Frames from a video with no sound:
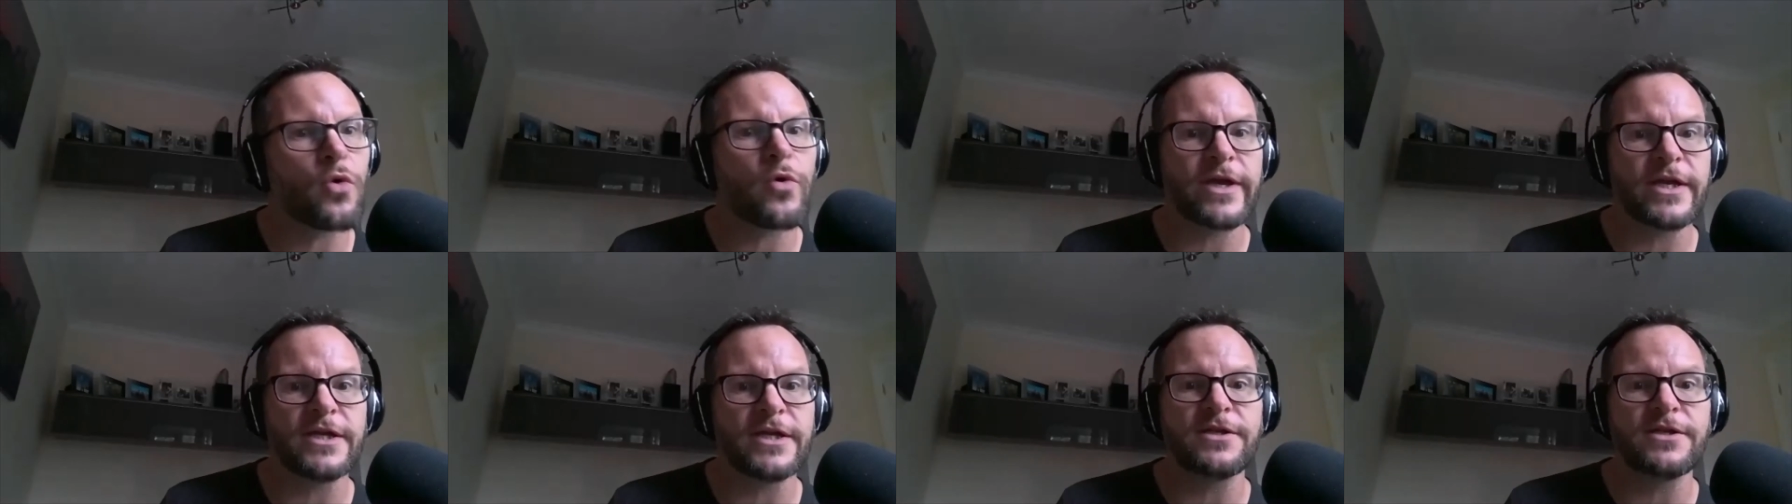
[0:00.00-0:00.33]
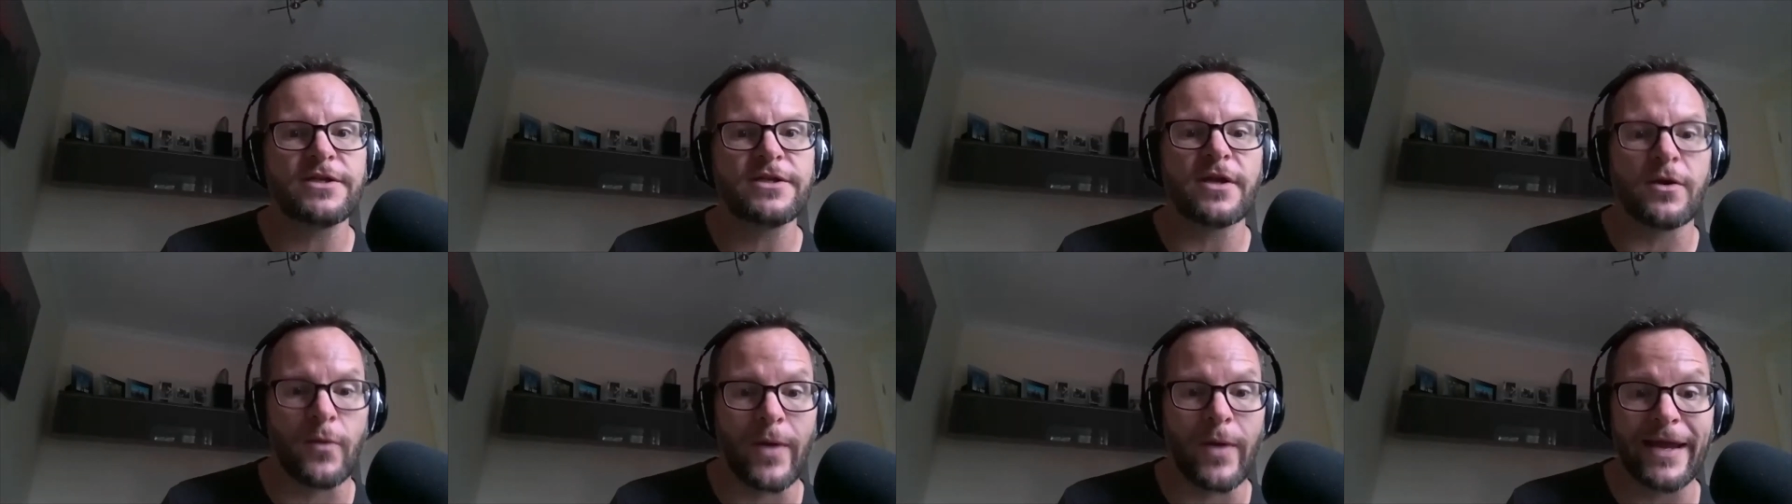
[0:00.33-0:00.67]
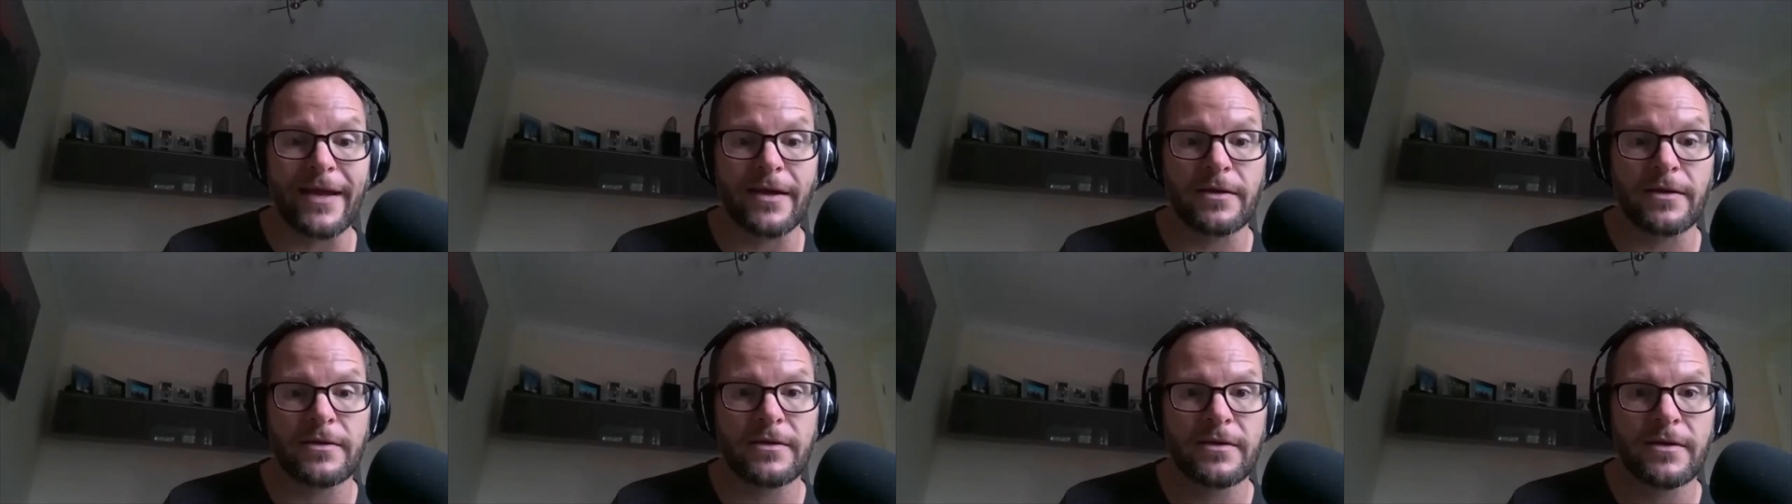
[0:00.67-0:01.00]
doing?
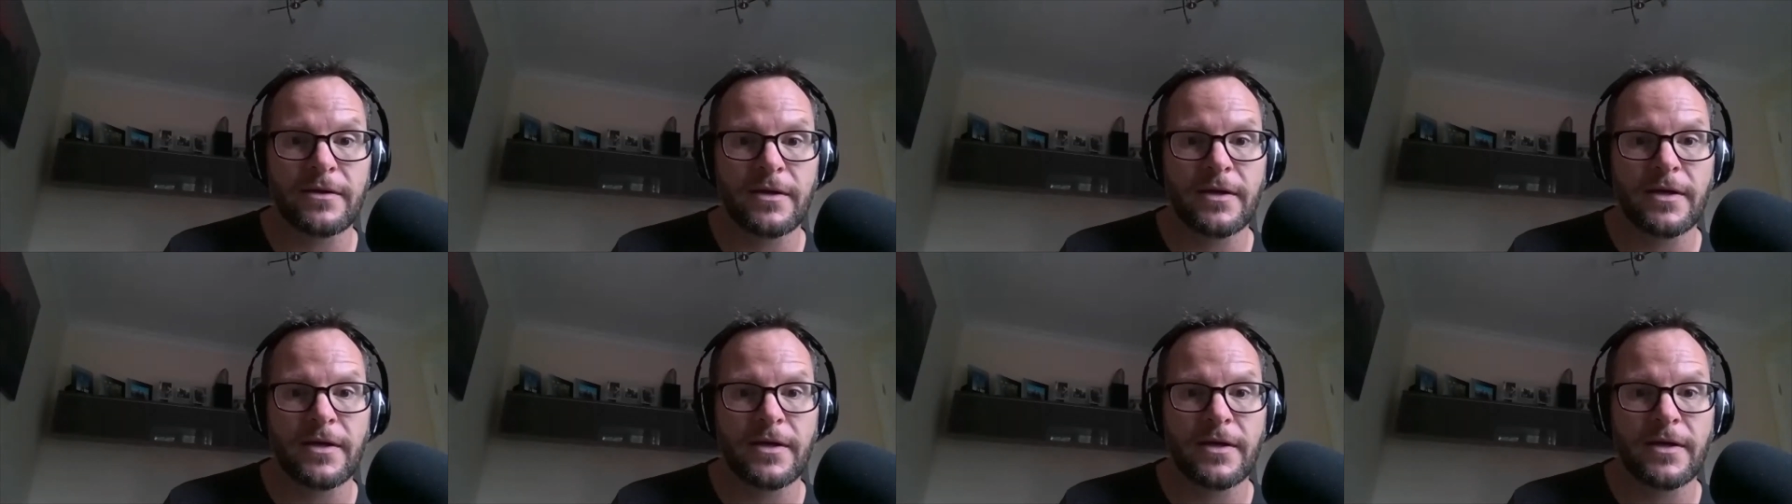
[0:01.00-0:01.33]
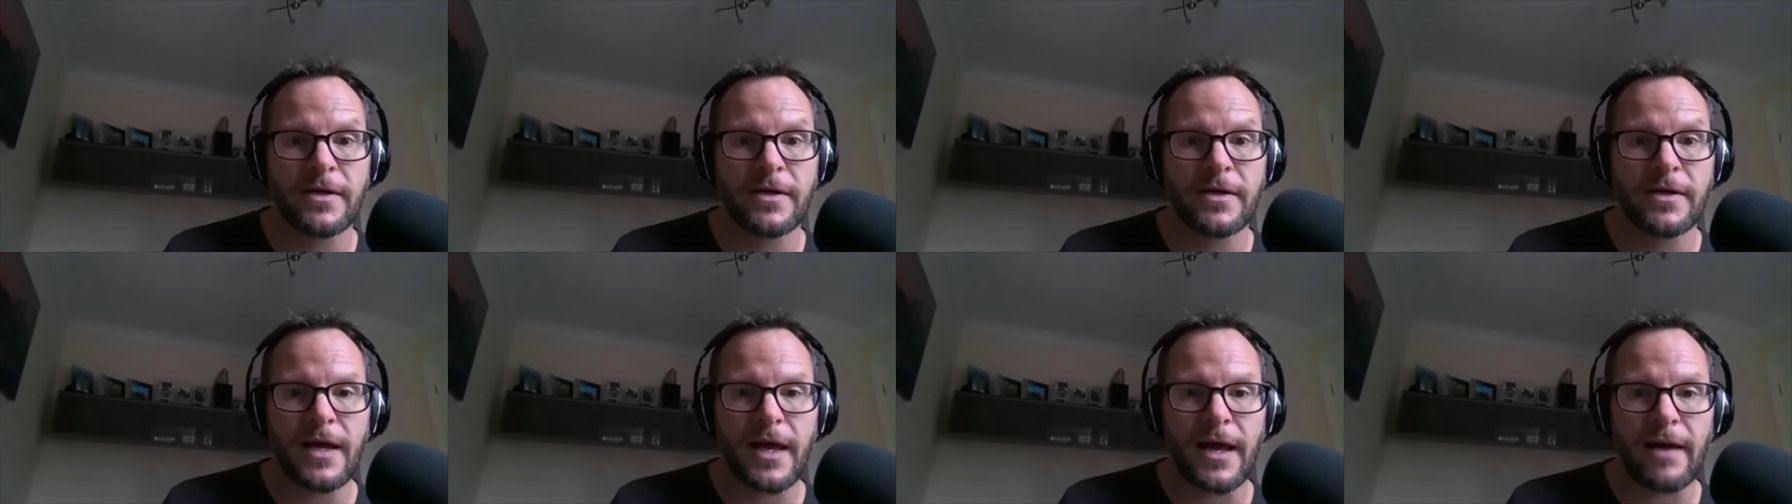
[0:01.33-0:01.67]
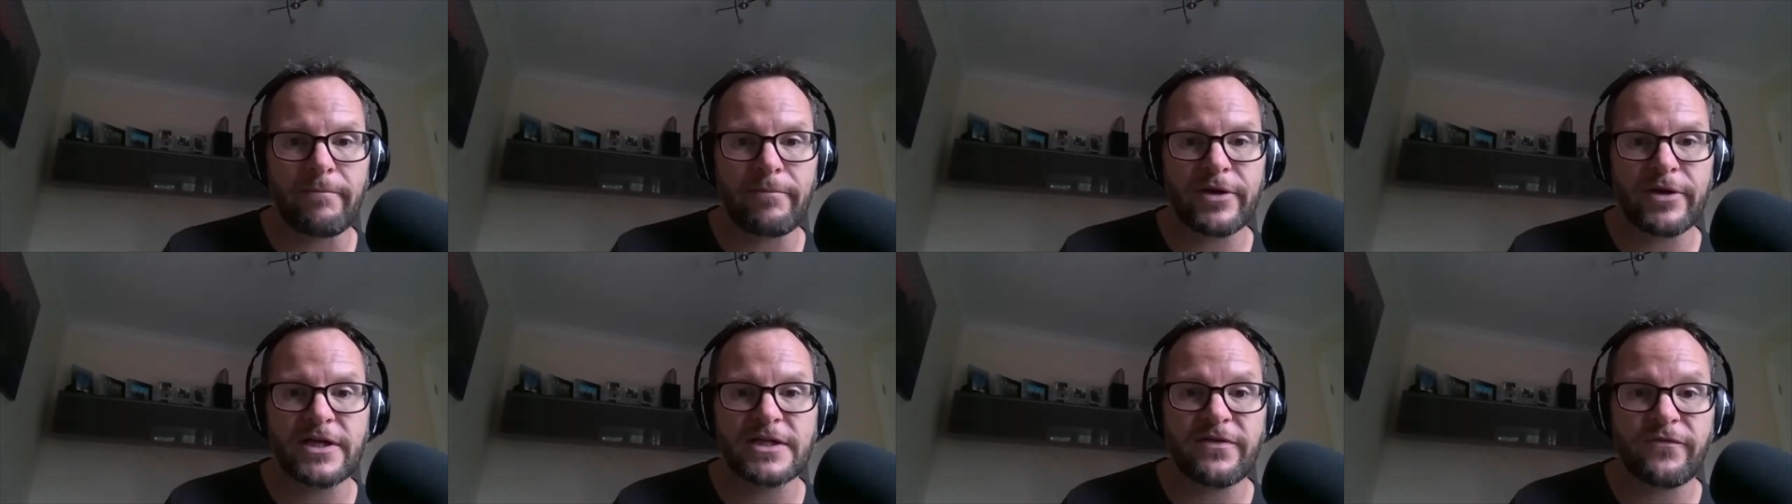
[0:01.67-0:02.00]

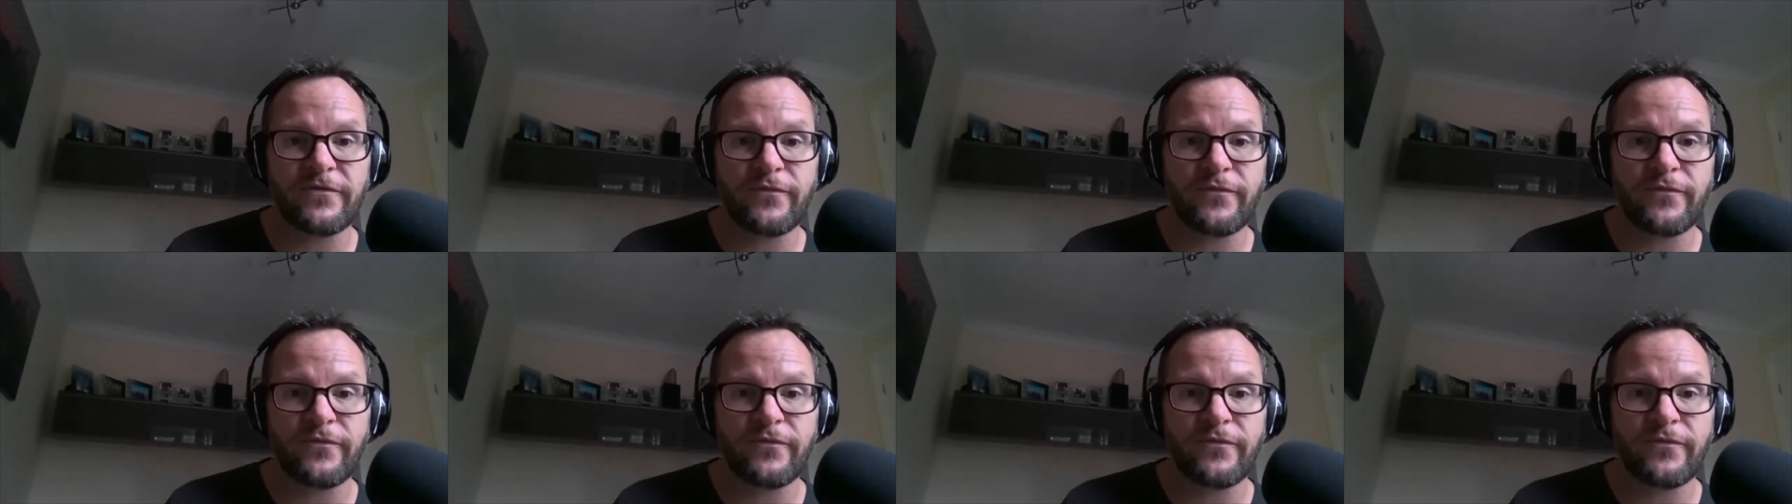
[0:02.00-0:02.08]
Because if